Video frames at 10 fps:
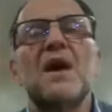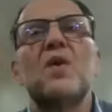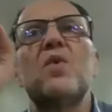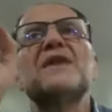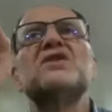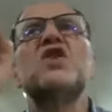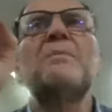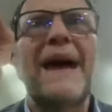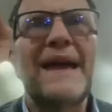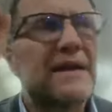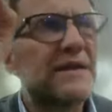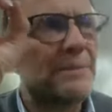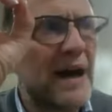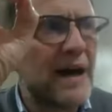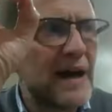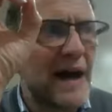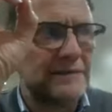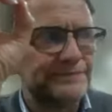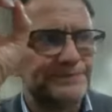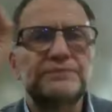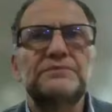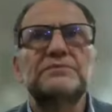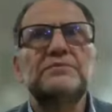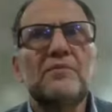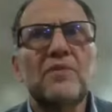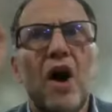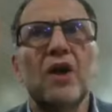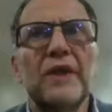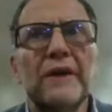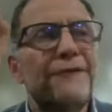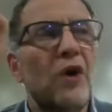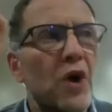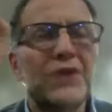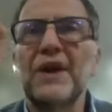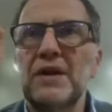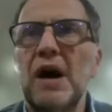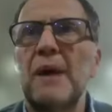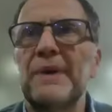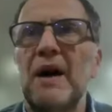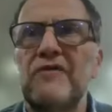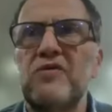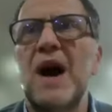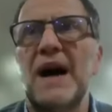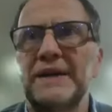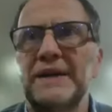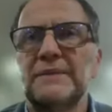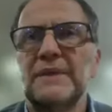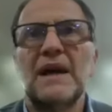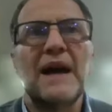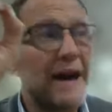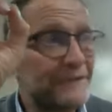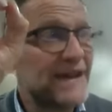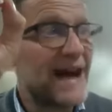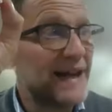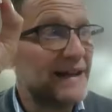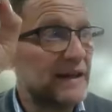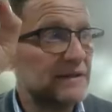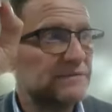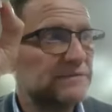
when you make the bracha on the fourth cup of wine after Hallel,